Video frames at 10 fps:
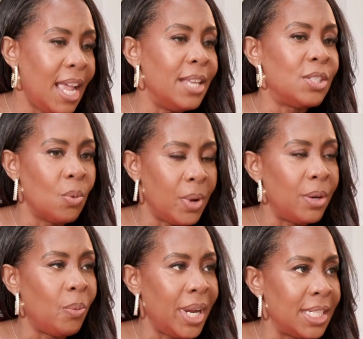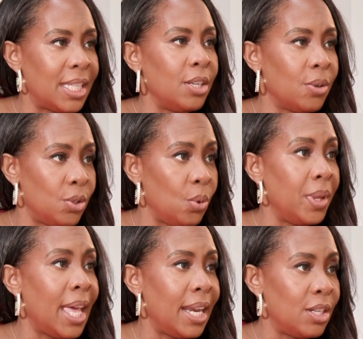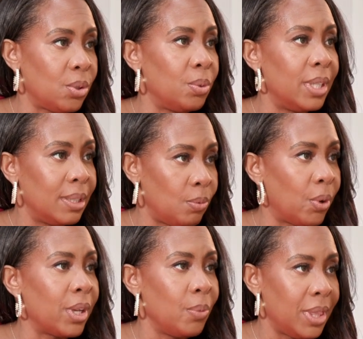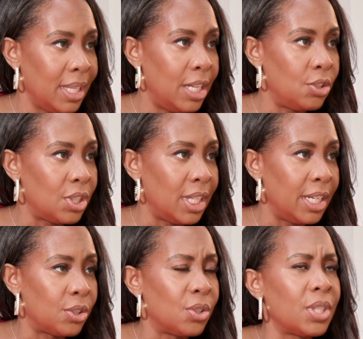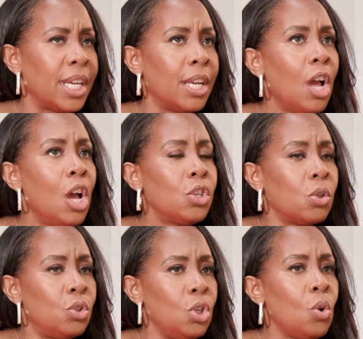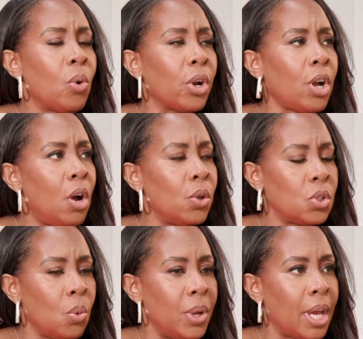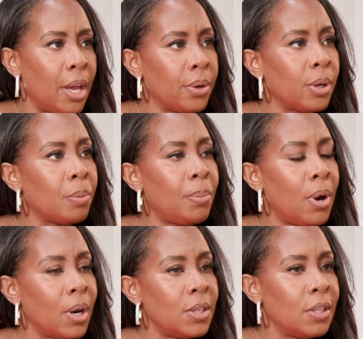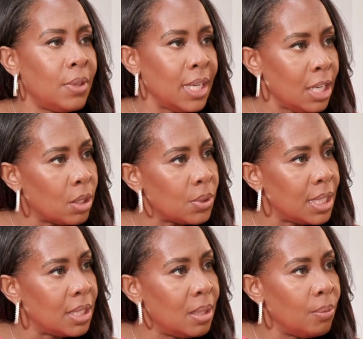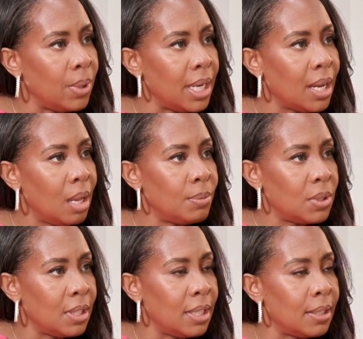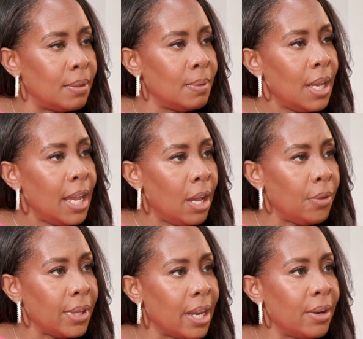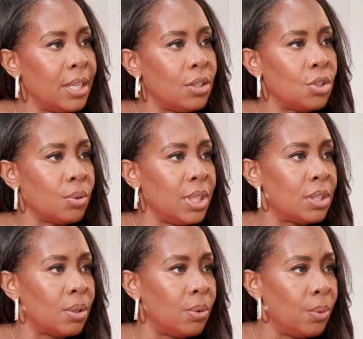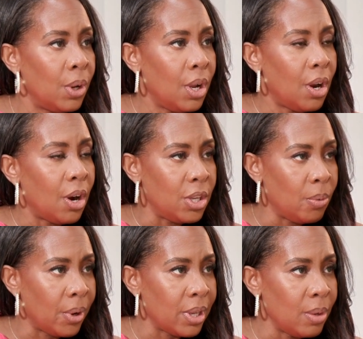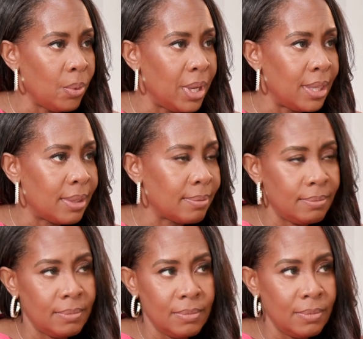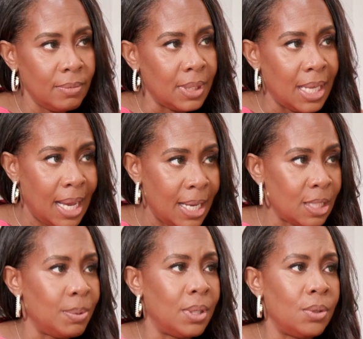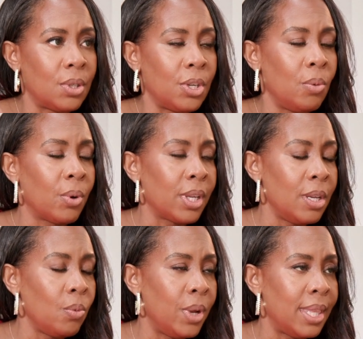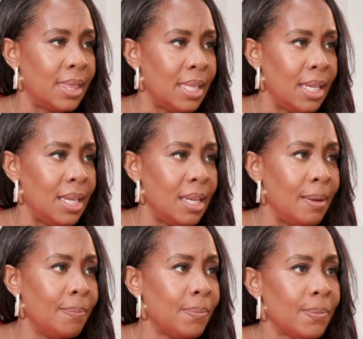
And so one of the ways that you're doing that is through working with the legislatures. So do you work also with other parts of the ecosystem when it comes to the healthcare industry? So are you working with the hospitals? Are you working with the